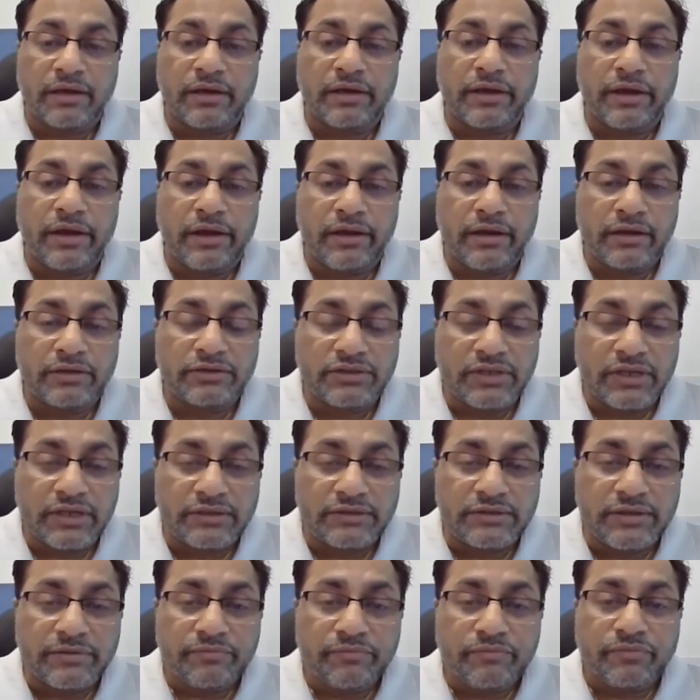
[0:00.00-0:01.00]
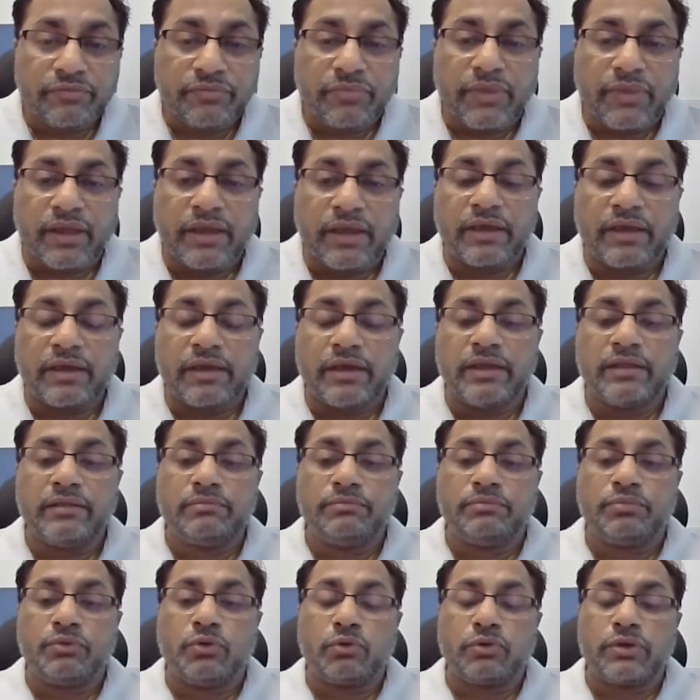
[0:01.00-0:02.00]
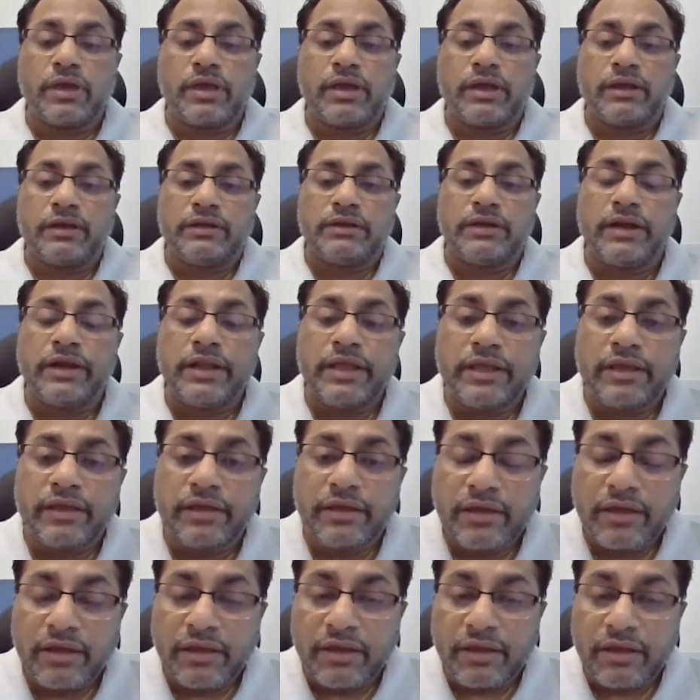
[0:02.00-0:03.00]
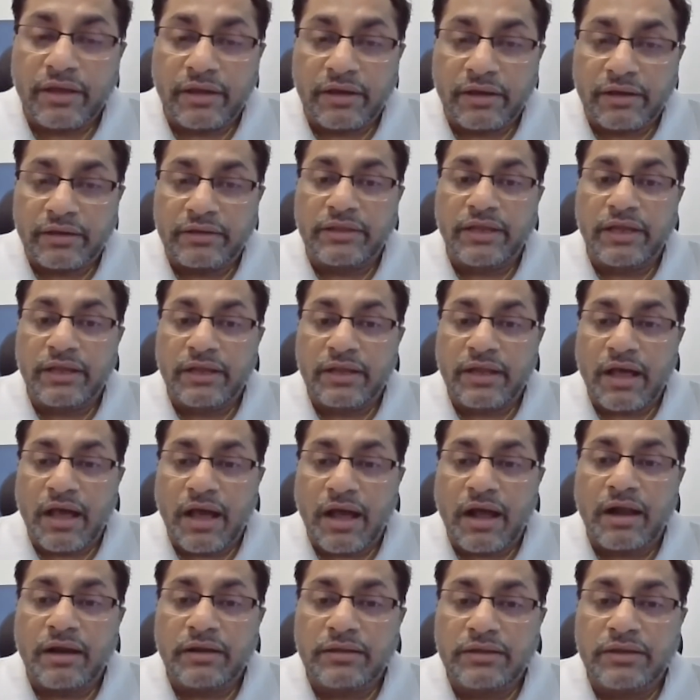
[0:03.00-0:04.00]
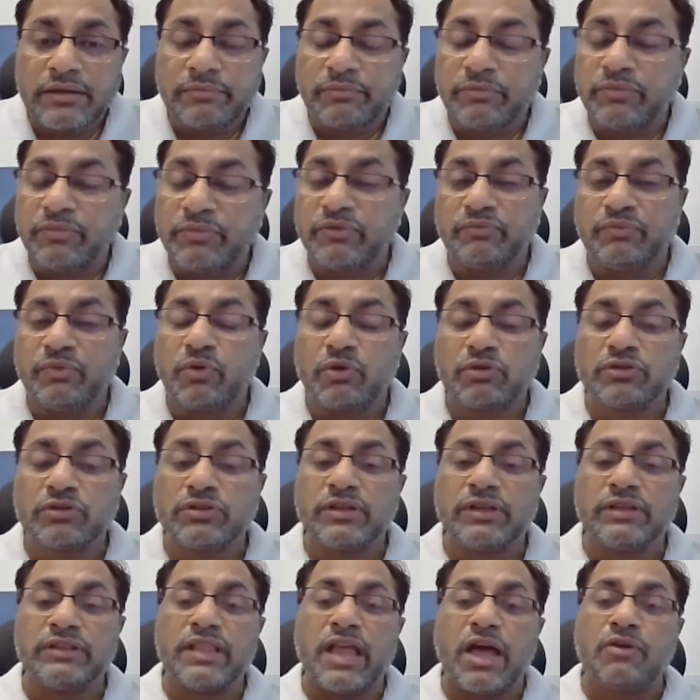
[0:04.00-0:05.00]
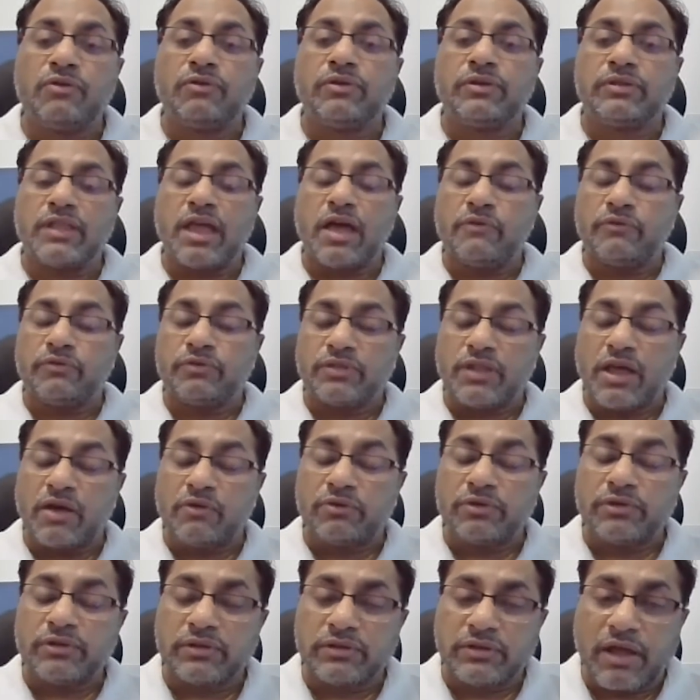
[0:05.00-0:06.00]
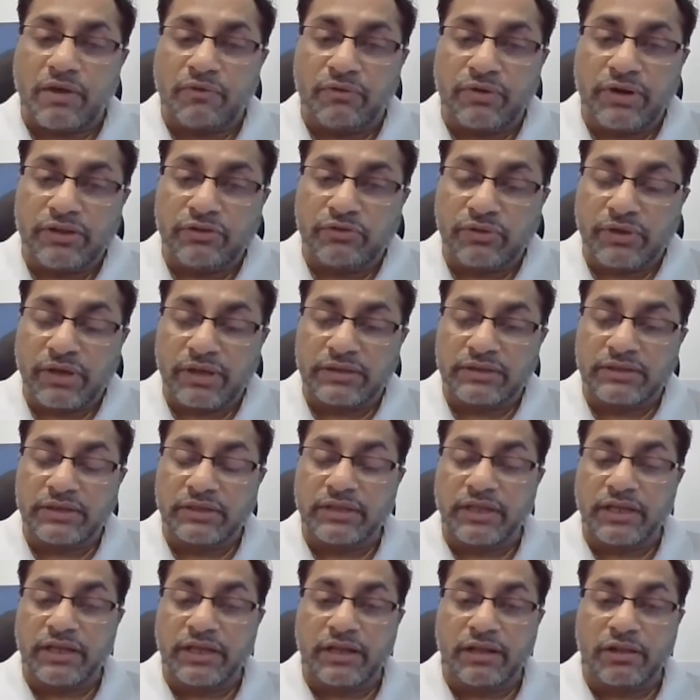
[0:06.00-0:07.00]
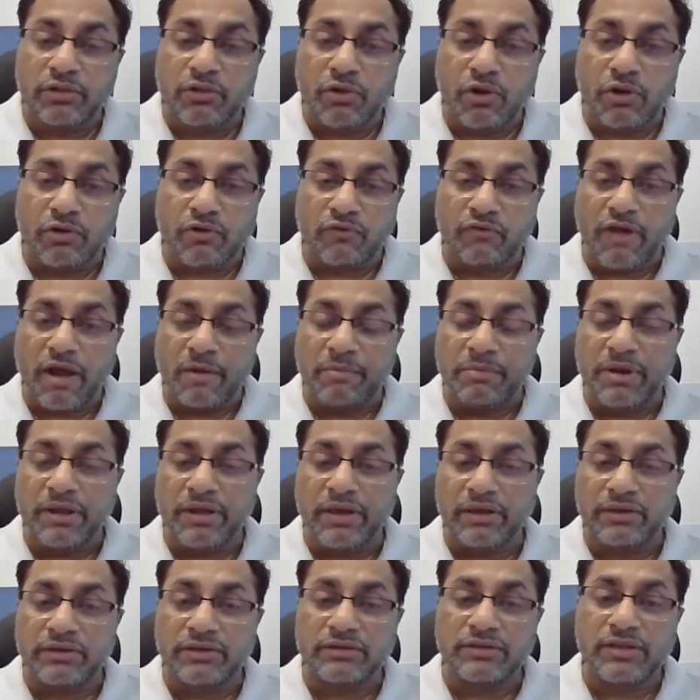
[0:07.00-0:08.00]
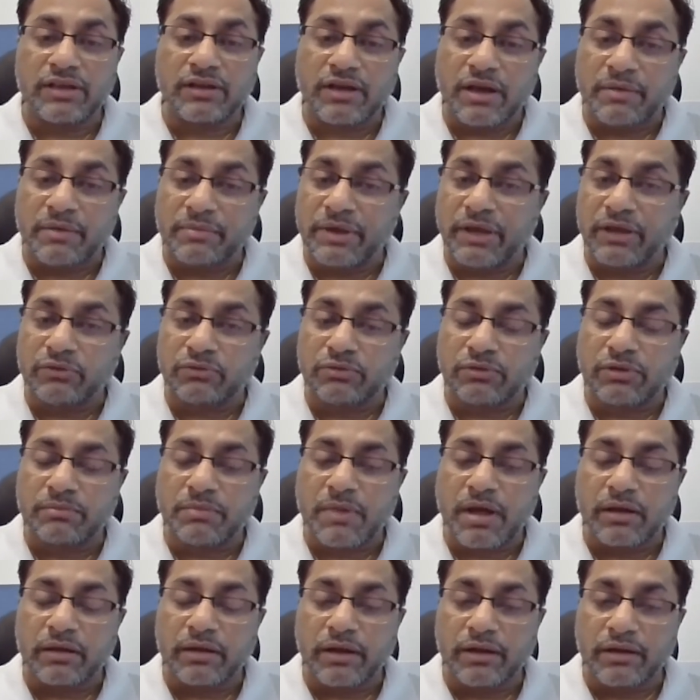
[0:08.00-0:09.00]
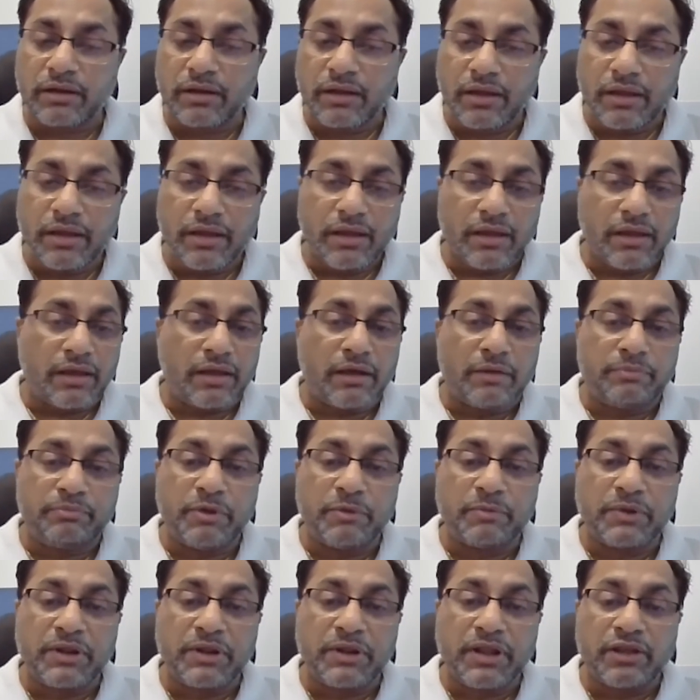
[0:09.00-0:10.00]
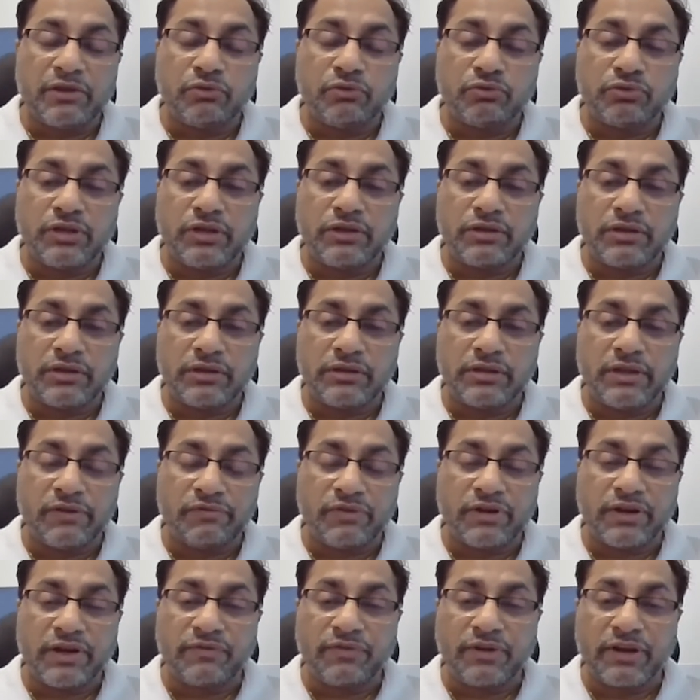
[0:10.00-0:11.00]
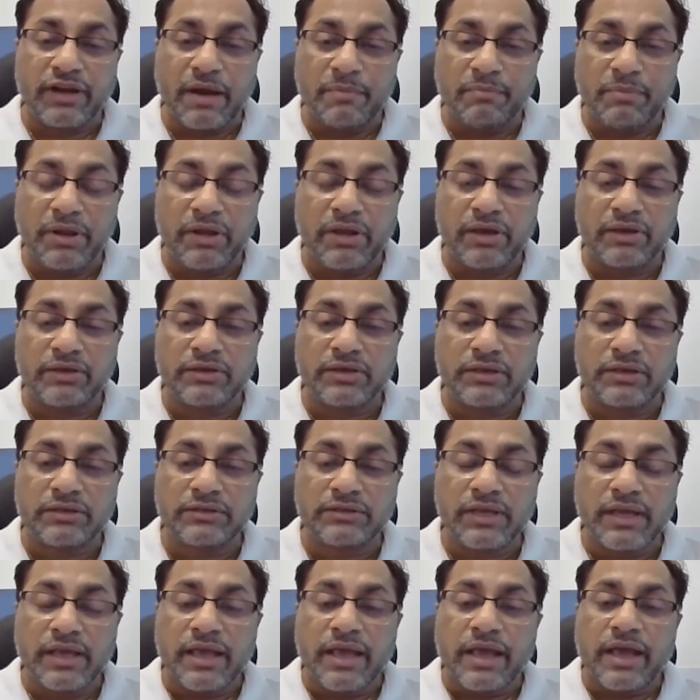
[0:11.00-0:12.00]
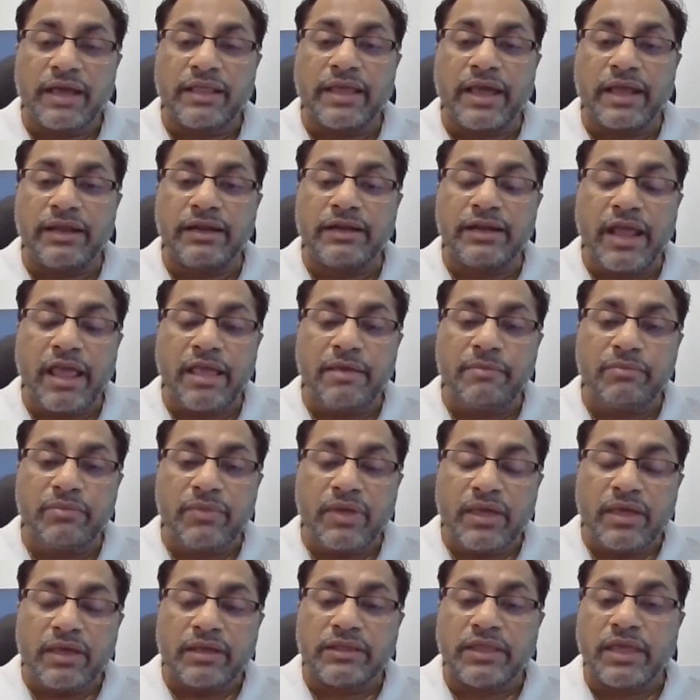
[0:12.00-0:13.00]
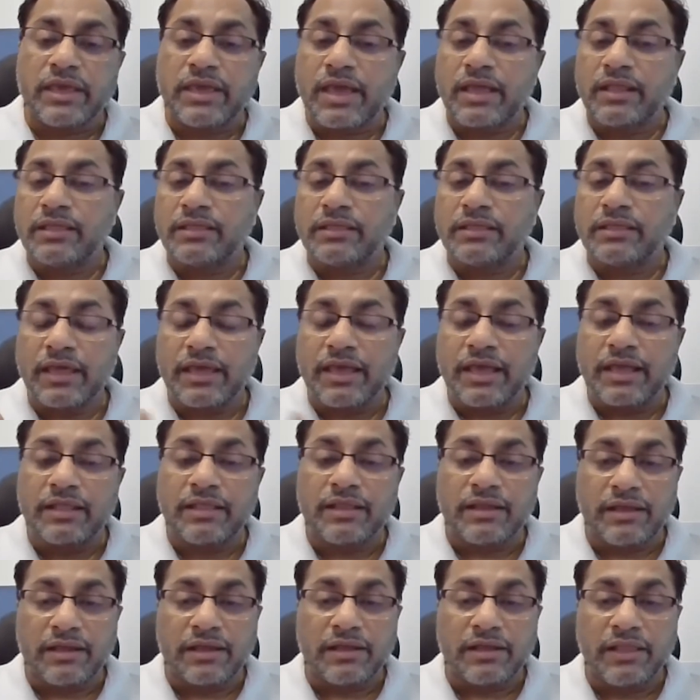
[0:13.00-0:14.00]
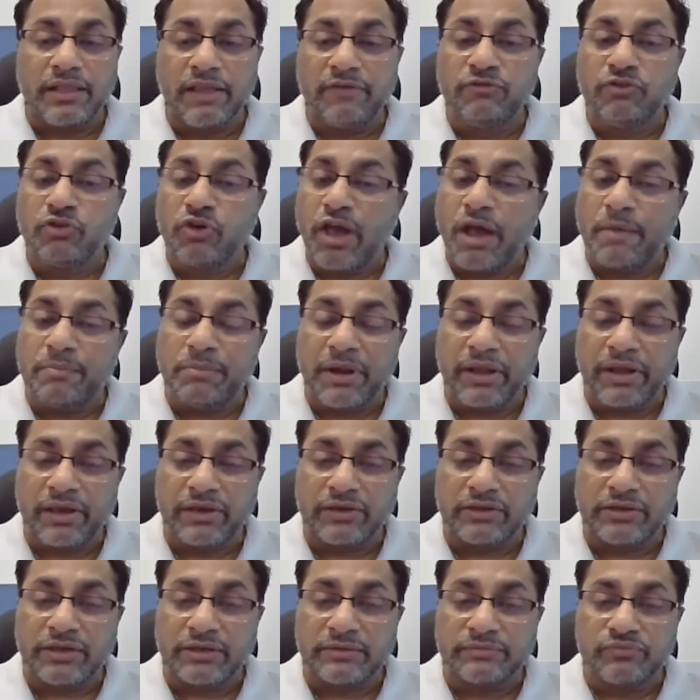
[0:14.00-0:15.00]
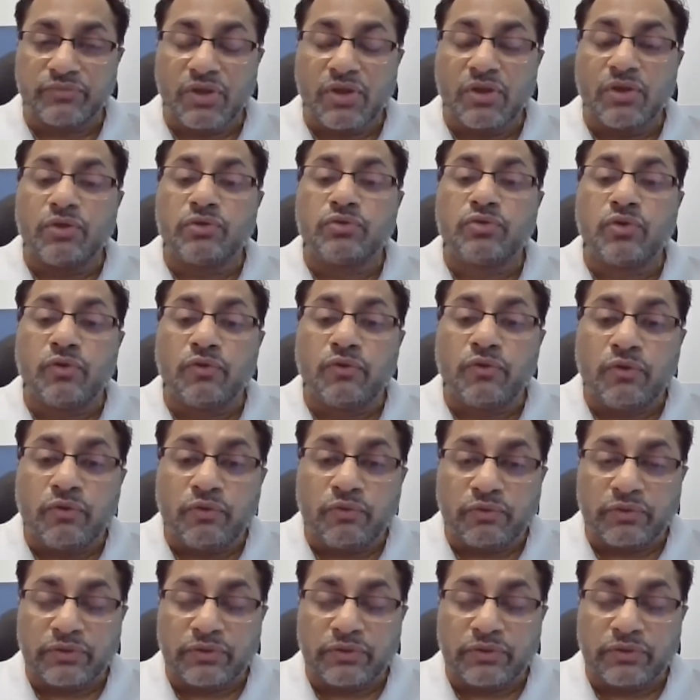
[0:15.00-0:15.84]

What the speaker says: industries, in broking and trading, there are because nowadays you can see there are a lot of applications are coming into the market. People are using the different applications, and anytime they can leave your application. So